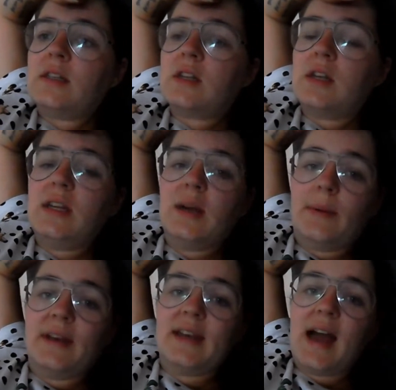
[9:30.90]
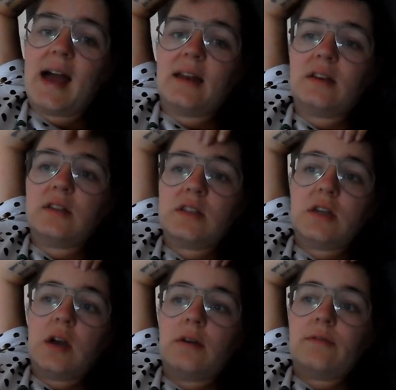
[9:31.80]
It's near my nan and
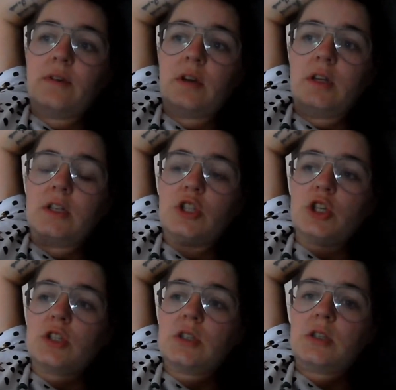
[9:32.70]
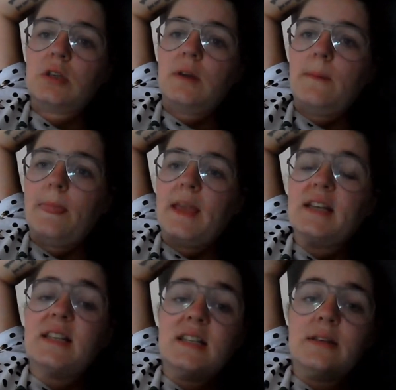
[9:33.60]
stuff, and it's
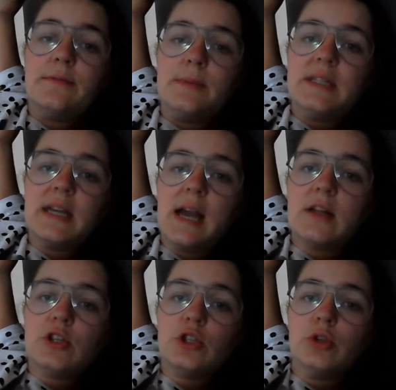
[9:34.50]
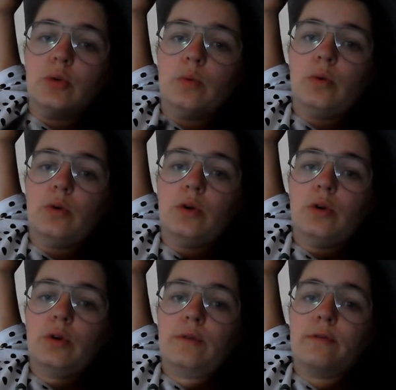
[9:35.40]
easy for me to get to
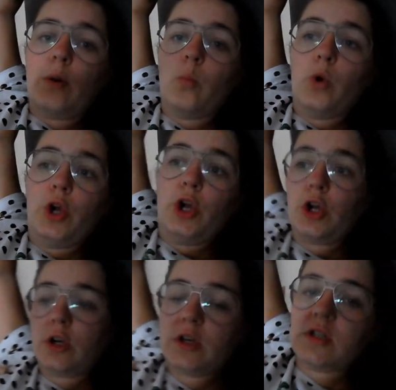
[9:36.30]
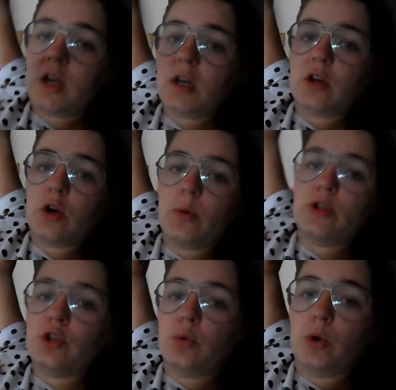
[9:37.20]
from work, because, like,
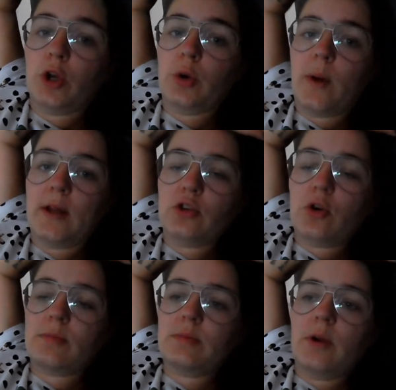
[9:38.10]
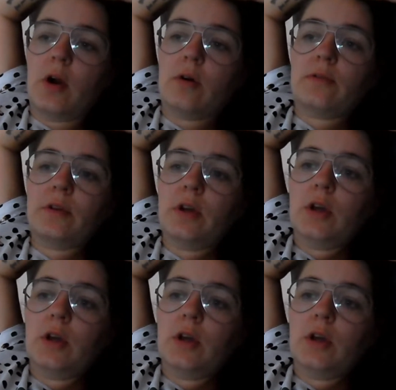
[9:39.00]
going to work, Llewellyn drops me off.